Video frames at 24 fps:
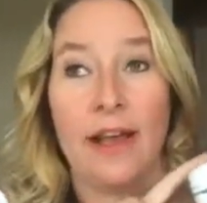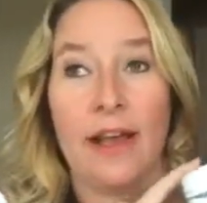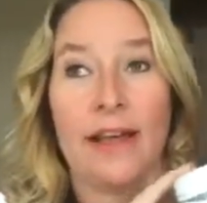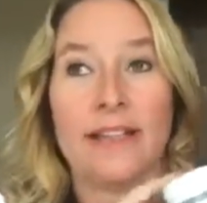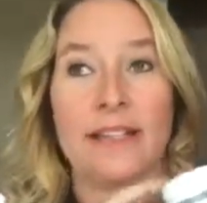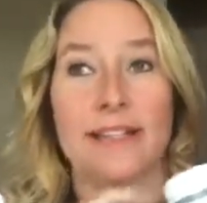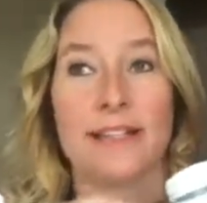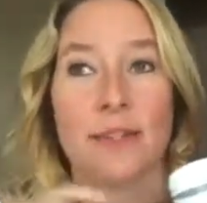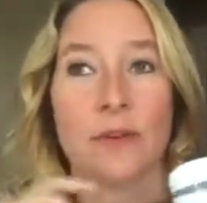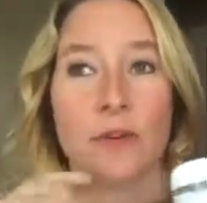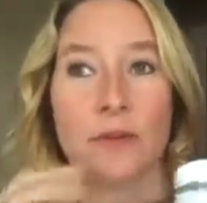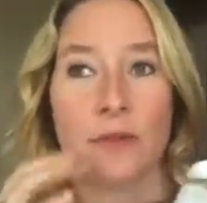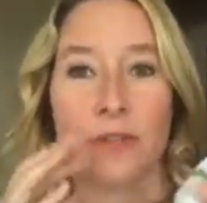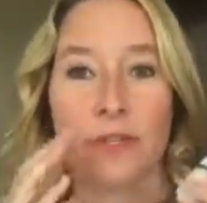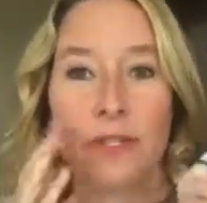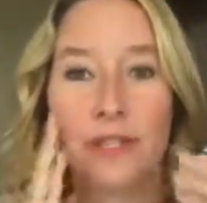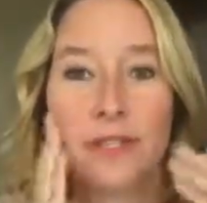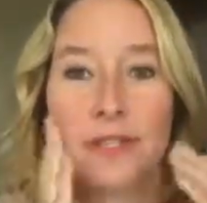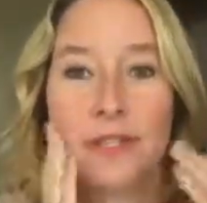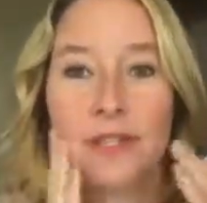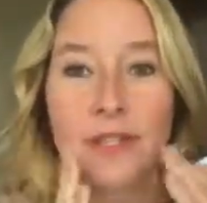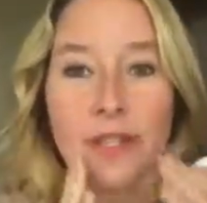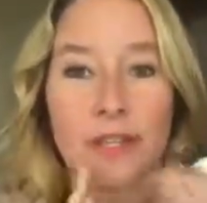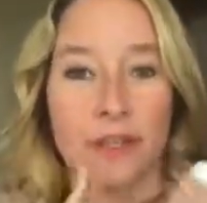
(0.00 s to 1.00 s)
And so
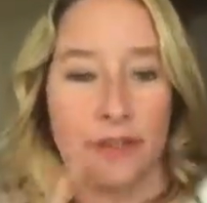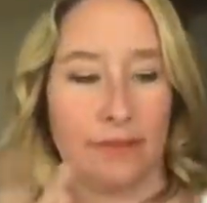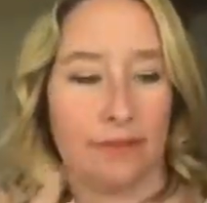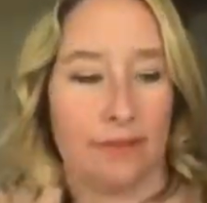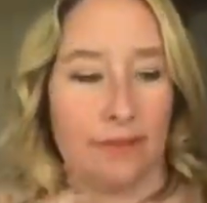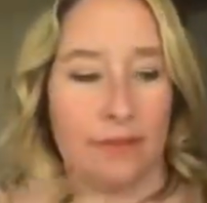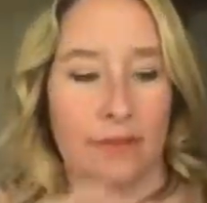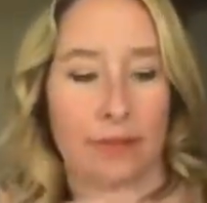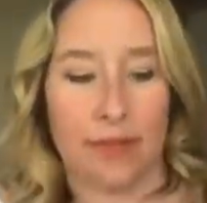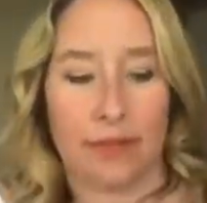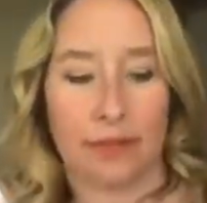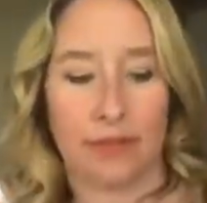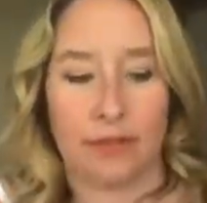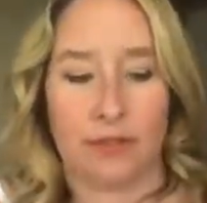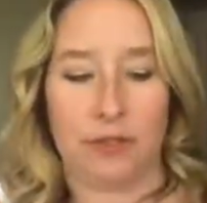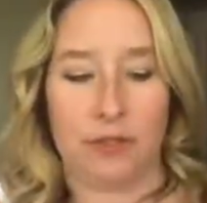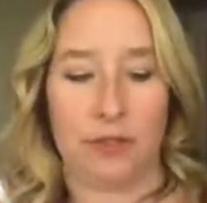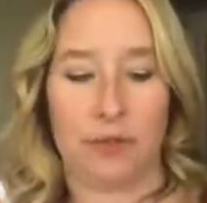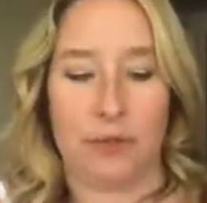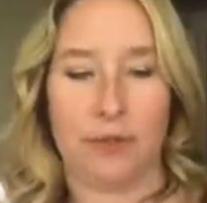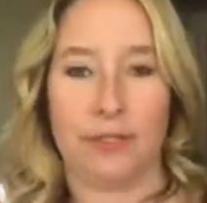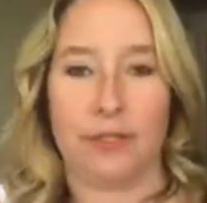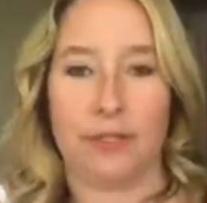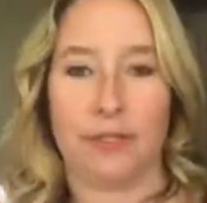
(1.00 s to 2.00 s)
this, like, I'll show you what it